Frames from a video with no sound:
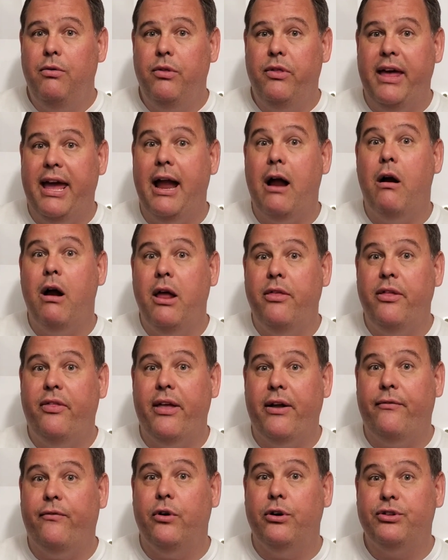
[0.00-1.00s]
the area that
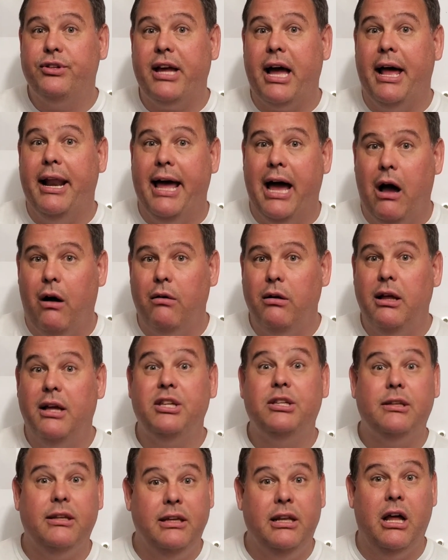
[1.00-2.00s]
they first got out.
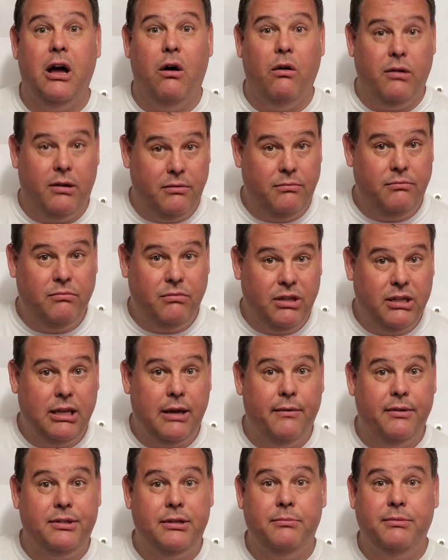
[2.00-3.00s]

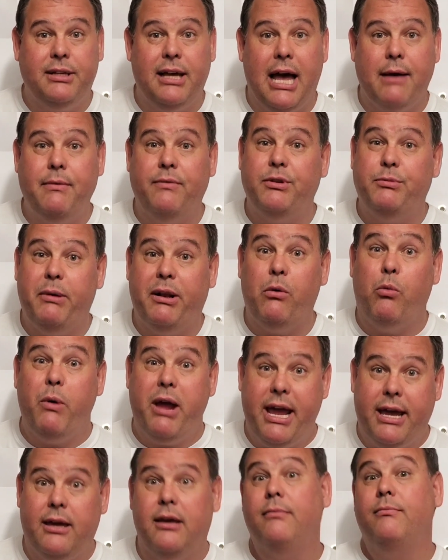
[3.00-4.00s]
Give it some time. If it's been a
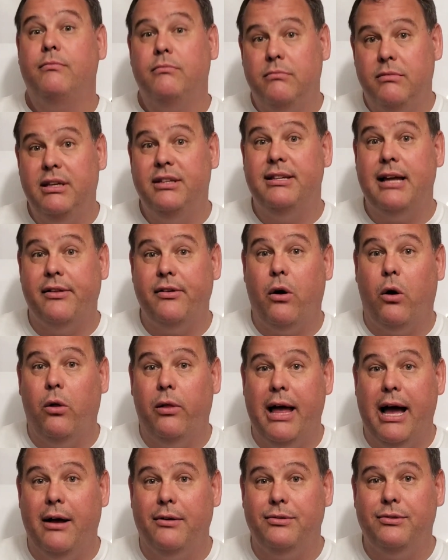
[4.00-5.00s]
week, he's had the whole
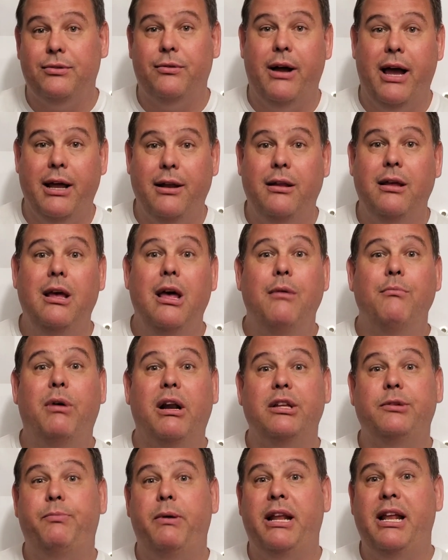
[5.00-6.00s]
house, right? But
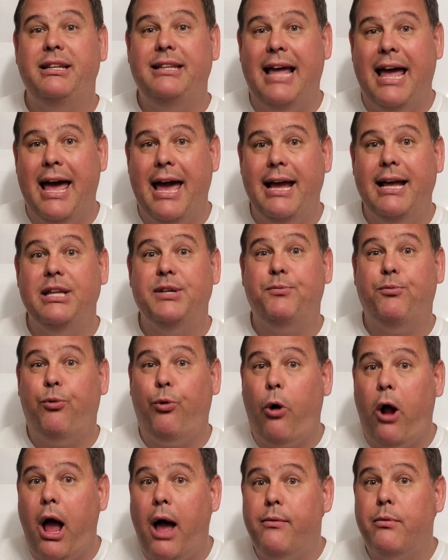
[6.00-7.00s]
it's been a day, he's
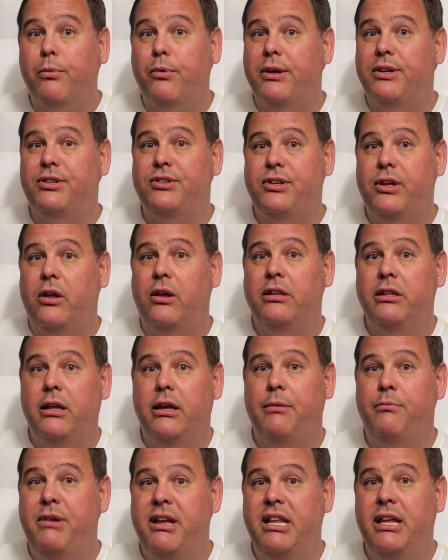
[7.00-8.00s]
probably still in the
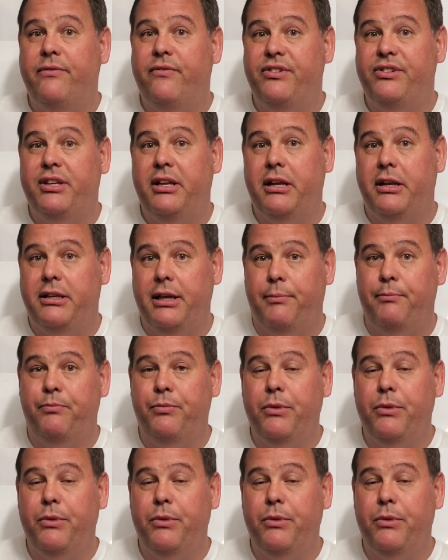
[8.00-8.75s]
immediate vicinity.